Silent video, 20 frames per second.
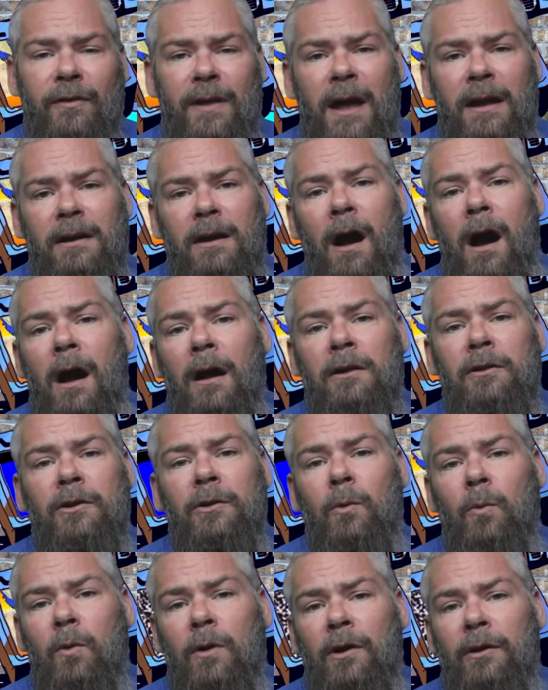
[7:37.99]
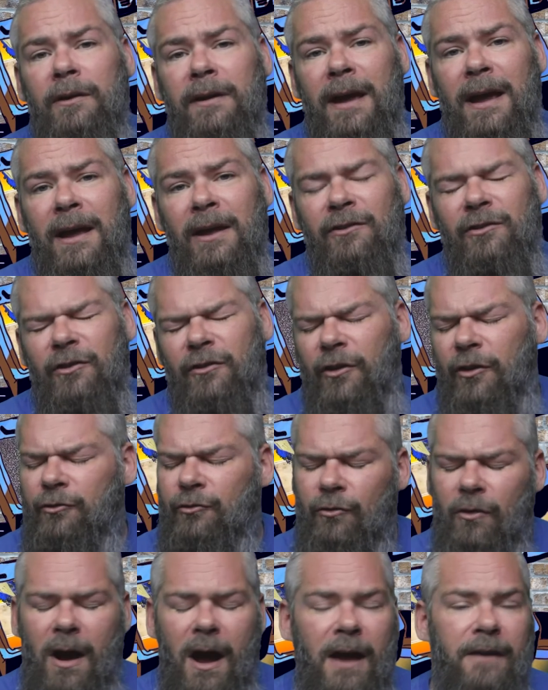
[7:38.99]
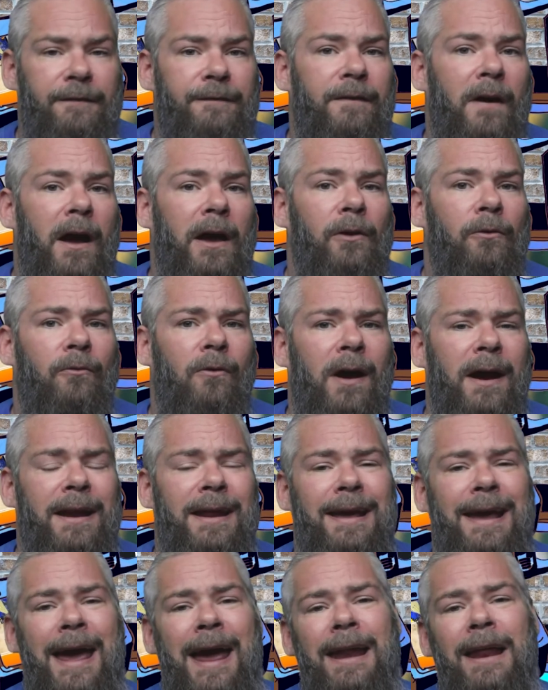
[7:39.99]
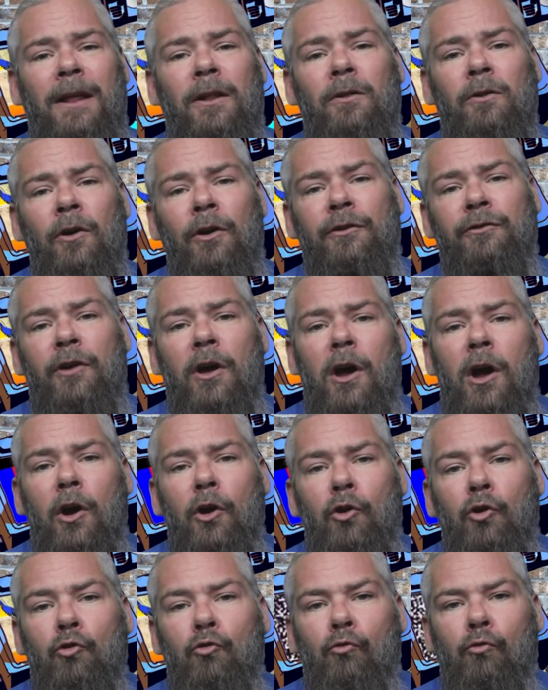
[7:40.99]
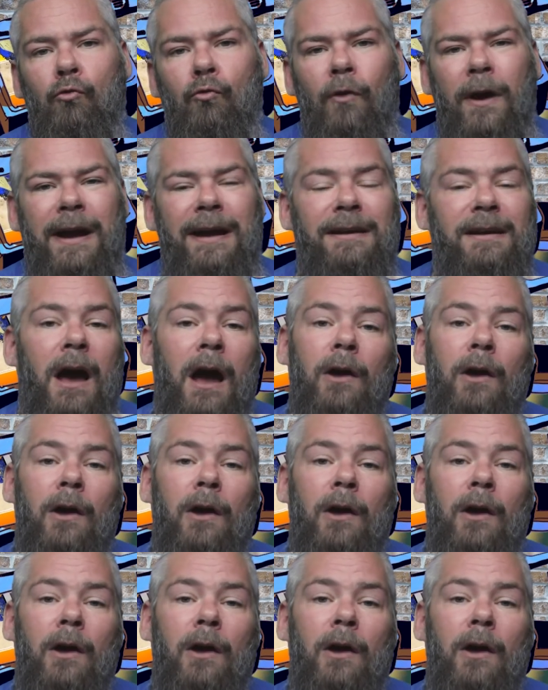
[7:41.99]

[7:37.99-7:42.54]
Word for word: That Conklin word gauge, it's a dry fine writing and it looked great.